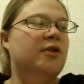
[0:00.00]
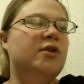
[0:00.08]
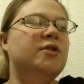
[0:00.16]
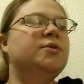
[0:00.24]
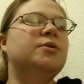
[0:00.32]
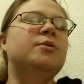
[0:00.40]

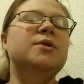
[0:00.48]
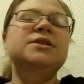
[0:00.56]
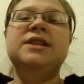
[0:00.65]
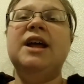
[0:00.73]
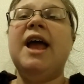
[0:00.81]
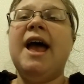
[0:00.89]
Those are the
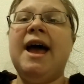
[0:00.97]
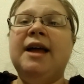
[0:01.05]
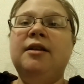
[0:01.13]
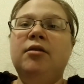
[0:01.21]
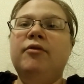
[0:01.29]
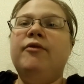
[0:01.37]
ones that I
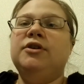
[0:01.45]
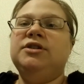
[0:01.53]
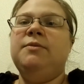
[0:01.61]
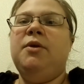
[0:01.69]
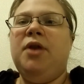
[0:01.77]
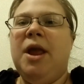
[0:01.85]
had
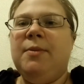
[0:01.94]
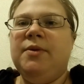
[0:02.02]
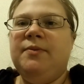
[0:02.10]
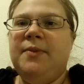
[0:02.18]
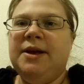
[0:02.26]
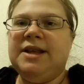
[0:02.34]
first and middle
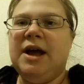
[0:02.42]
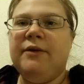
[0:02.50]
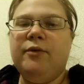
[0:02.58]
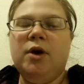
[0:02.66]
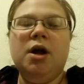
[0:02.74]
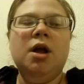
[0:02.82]
names picked
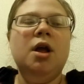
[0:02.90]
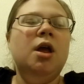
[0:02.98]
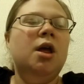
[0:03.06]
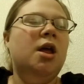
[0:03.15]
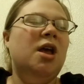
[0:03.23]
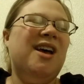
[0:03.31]
out for.
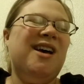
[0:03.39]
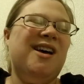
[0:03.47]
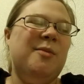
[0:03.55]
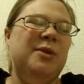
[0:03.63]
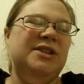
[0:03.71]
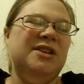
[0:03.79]

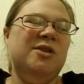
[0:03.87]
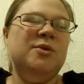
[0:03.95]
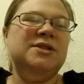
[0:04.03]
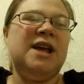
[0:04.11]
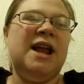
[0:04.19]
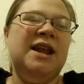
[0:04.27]
These other
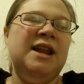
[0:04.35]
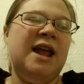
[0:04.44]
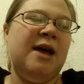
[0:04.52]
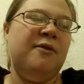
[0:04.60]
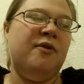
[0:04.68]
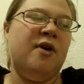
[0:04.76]
ones I didn't
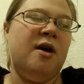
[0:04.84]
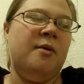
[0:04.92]
have,